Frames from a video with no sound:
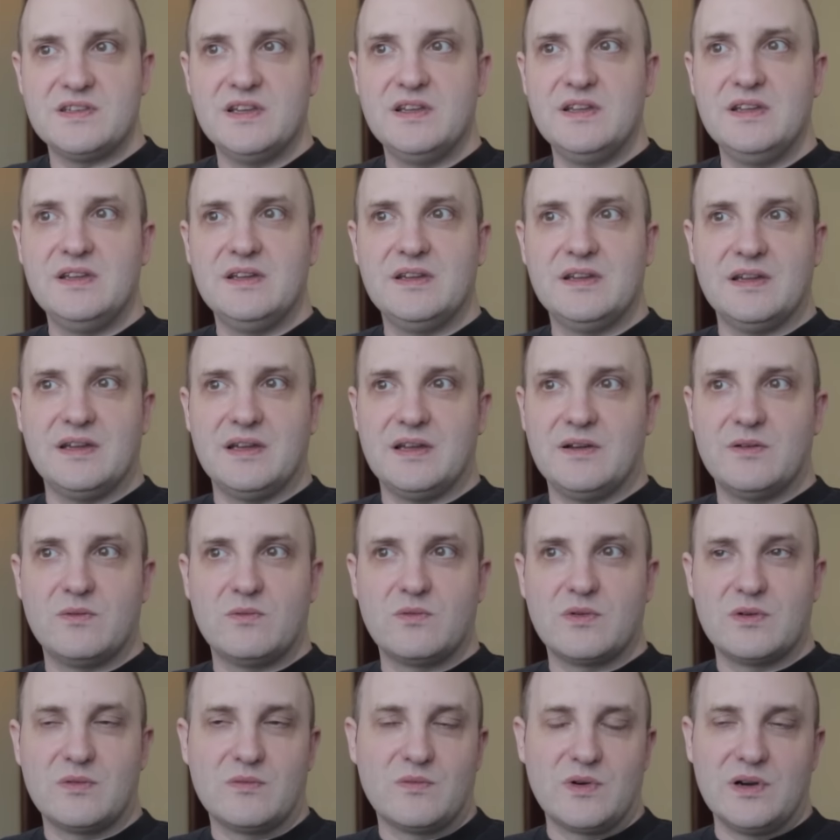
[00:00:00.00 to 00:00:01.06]

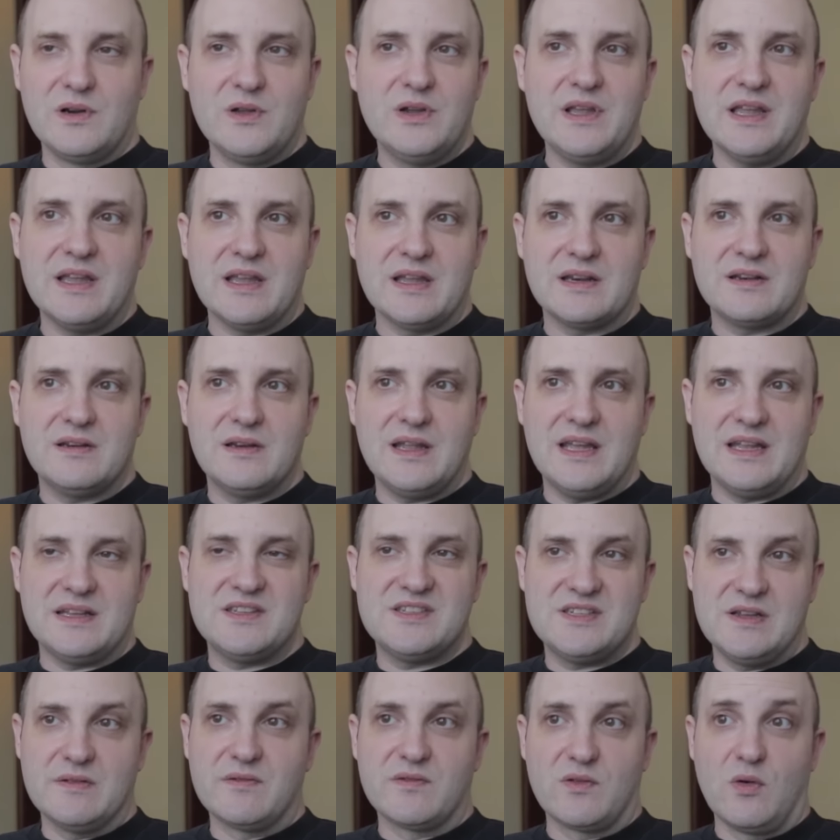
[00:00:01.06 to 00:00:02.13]
Uh, we're looking at, at
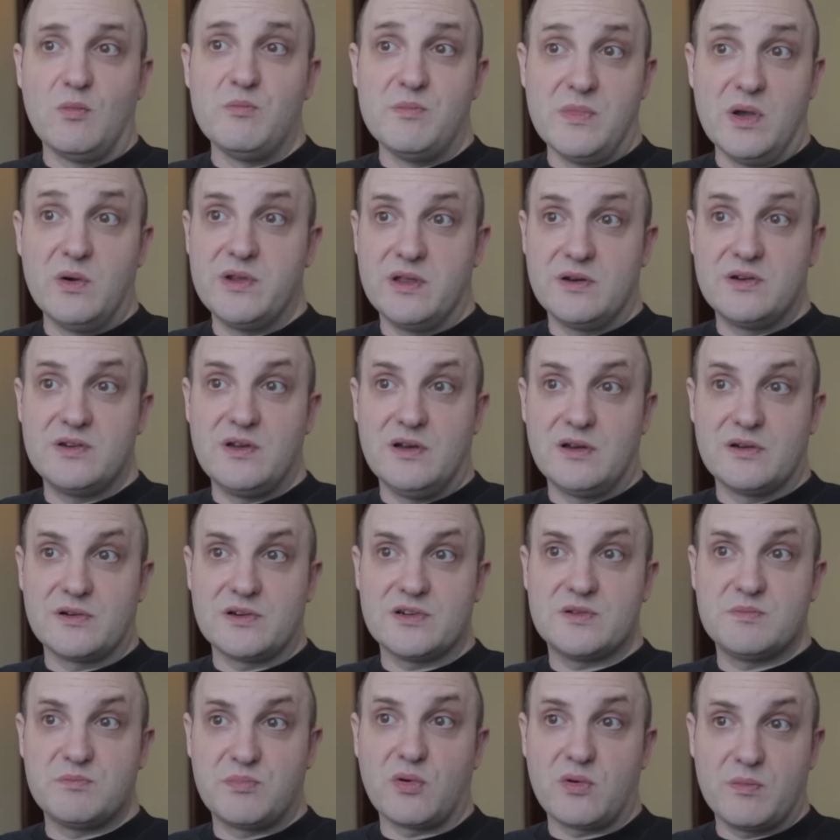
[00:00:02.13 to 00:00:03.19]
several million
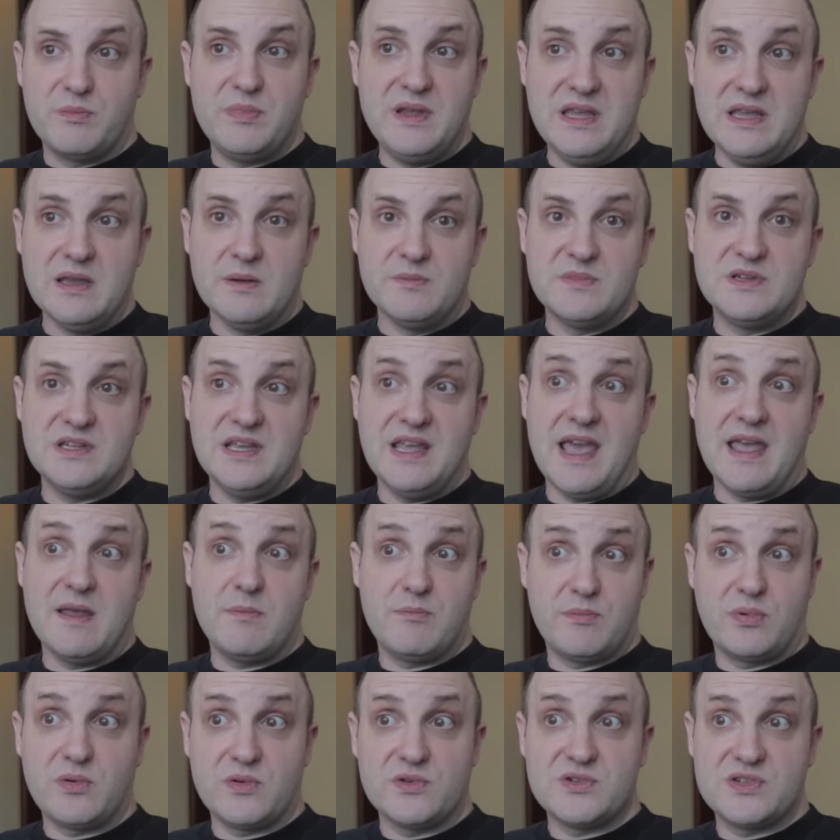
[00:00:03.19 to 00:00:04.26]
dollars per PMTA
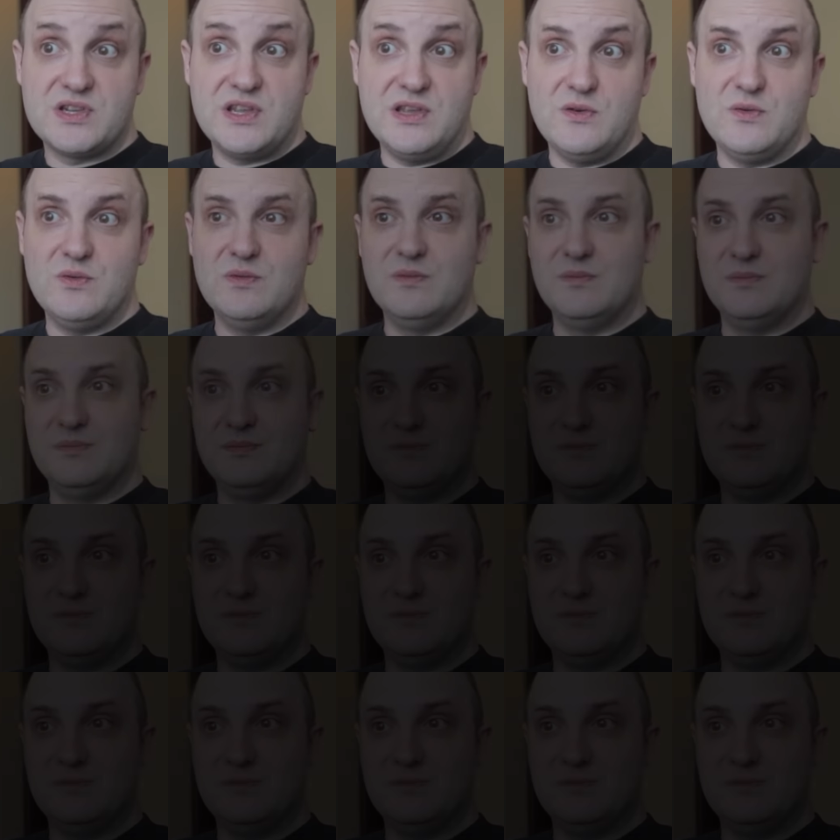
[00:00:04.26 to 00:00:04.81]
per SKU.